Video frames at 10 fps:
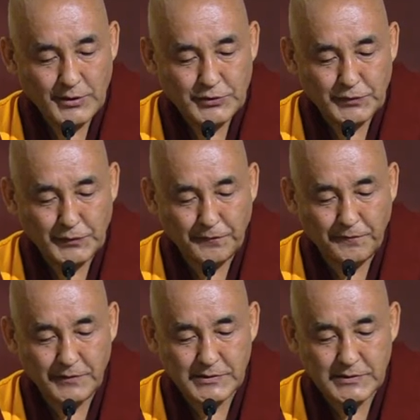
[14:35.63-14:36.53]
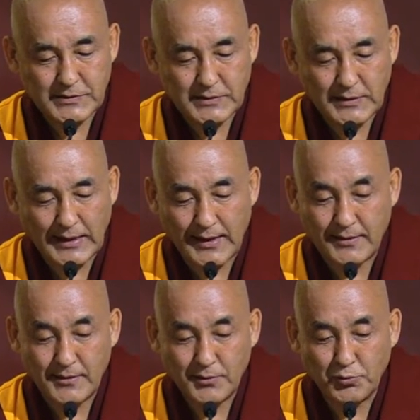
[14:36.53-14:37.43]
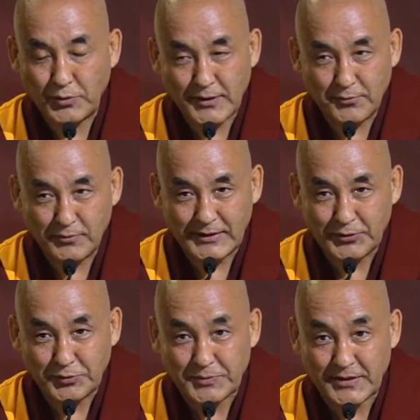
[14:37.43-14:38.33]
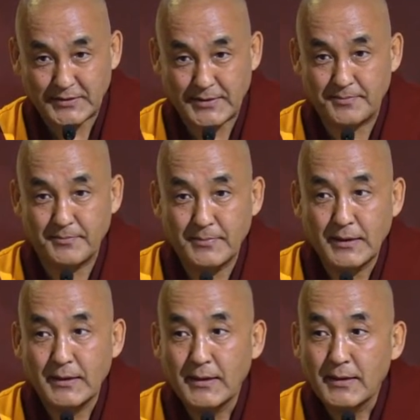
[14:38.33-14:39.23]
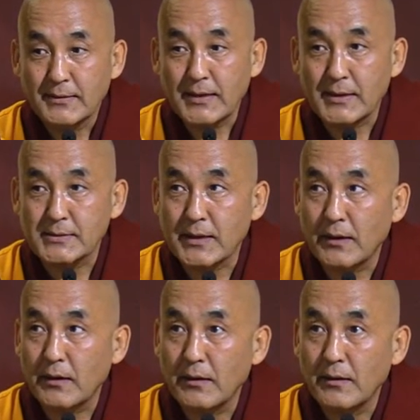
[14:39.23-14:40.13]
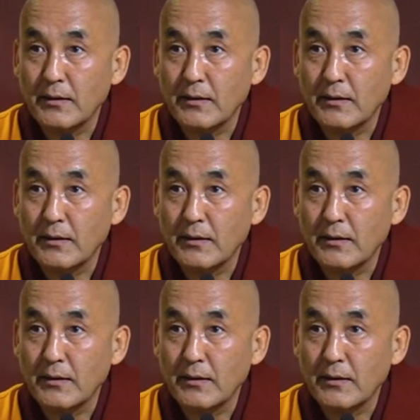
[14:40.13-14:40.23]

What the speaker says: So first line, Urgin Yulgin Nubjansam, that's the